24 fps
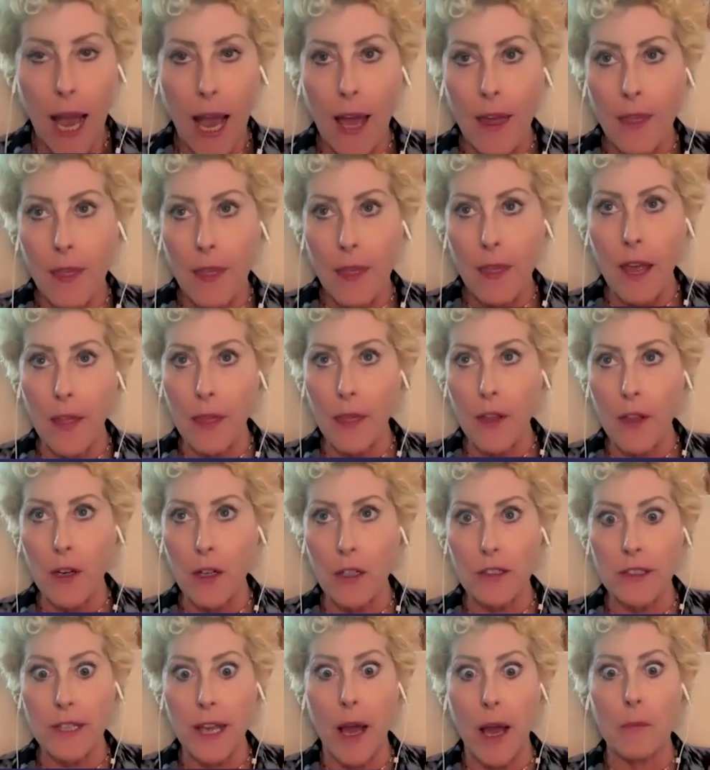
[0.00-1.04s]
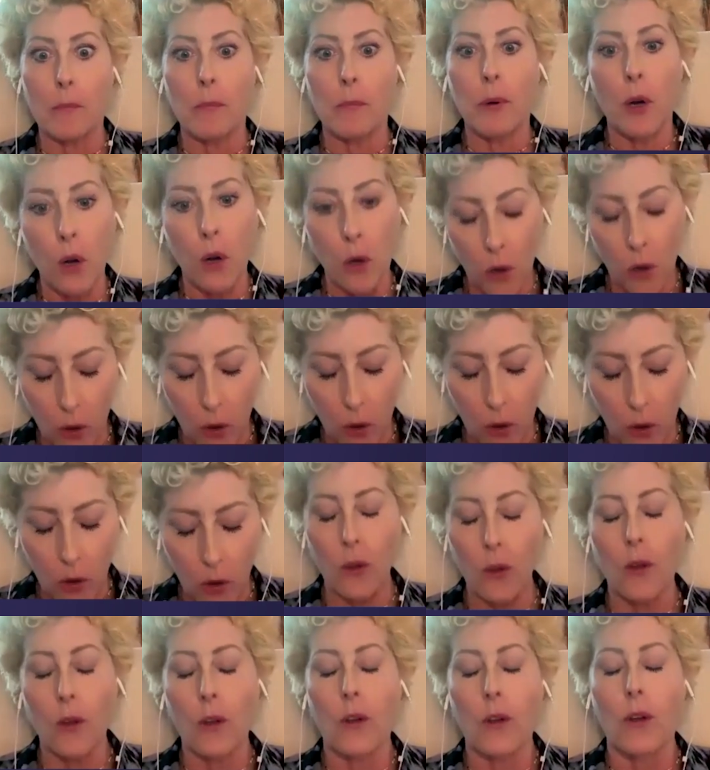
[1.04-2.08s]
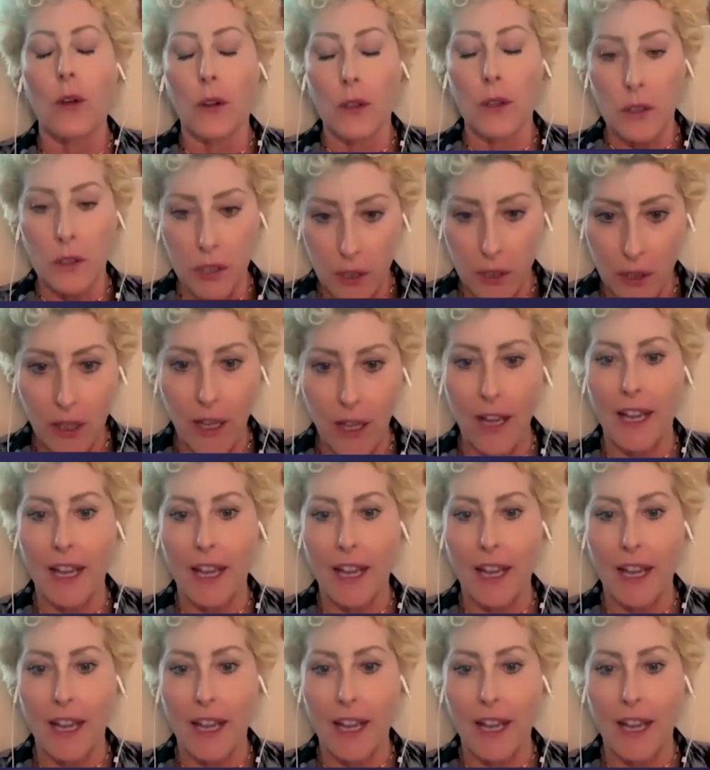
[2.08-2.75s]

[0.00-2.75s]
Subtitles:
And then there's that pull to